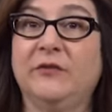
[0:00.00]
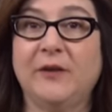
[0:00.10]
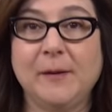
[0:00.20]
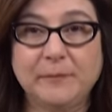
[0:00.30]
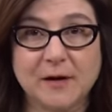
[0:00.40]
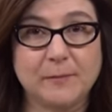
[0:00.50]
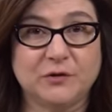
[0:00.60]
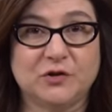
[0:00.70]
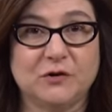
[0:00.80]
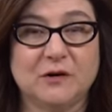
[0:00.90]
same
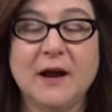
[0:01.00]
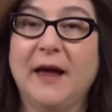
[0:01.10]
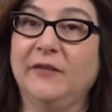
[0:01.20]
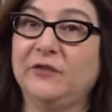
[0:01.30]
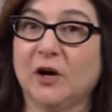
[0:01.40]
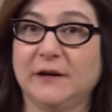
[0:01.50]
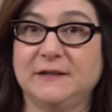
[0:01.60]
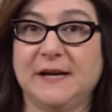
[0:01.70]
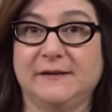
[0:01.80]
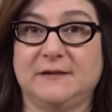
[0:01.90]
temperature and started
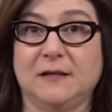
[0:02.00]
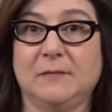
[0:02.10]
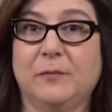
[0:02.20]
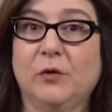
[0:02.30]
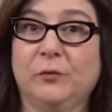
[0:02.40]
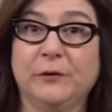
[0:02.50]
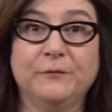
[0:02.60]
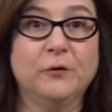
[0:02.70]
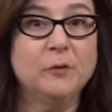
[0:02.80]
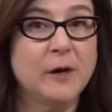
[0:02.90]
testing, both with
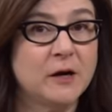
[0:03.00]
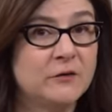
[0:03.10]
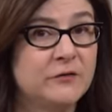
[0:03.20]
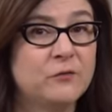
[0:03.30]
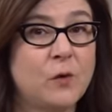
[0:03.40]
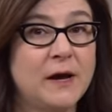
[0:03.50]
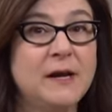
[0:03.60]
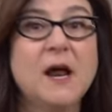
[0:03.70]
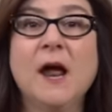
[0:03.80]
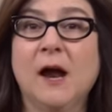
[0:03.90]
full bottles of
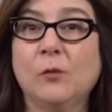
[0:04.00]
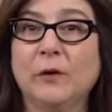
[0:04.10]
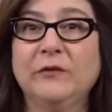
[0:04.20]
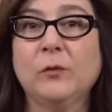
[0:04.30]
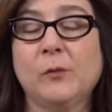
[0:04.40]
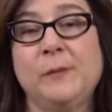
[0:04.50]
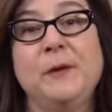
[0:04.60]
wine and ones where we